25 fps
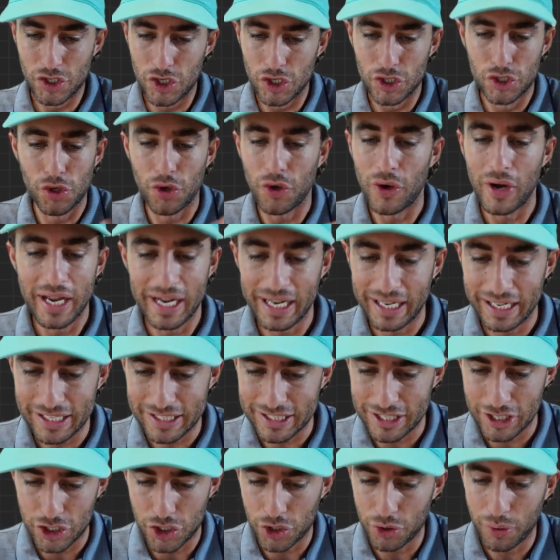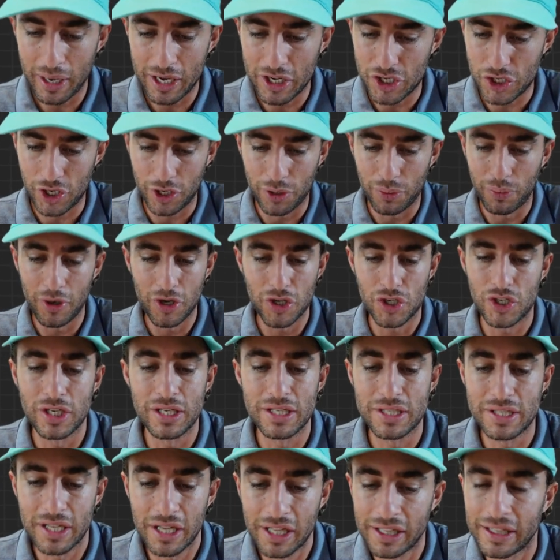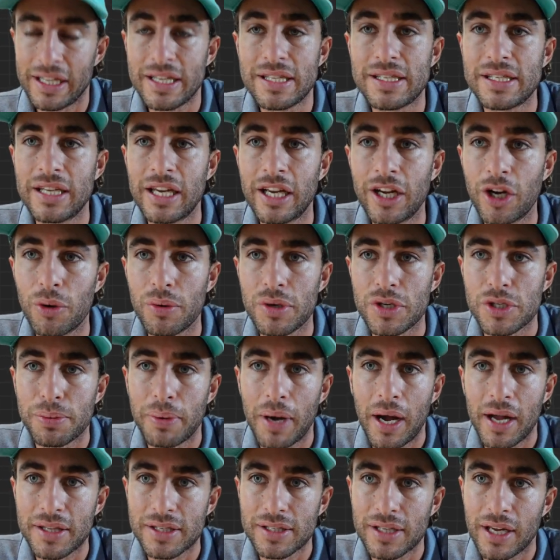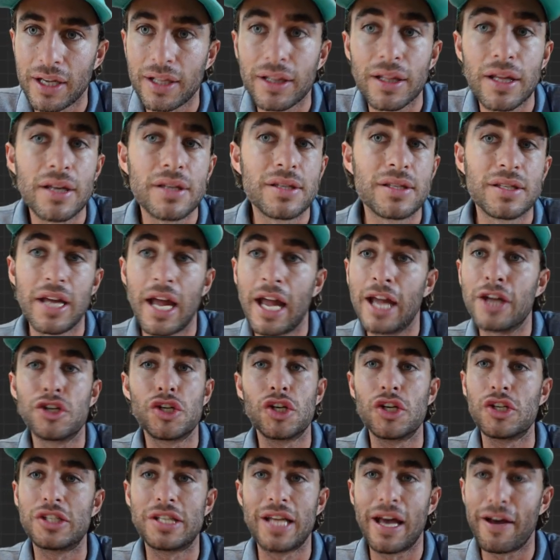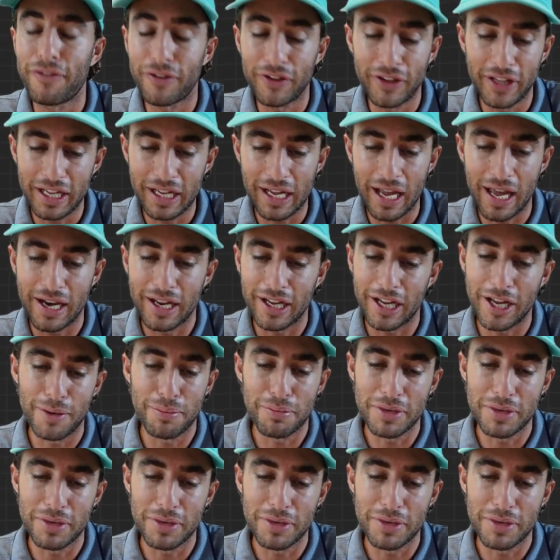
creating a situation where she's eliciting a response like this, and she's definitely getting it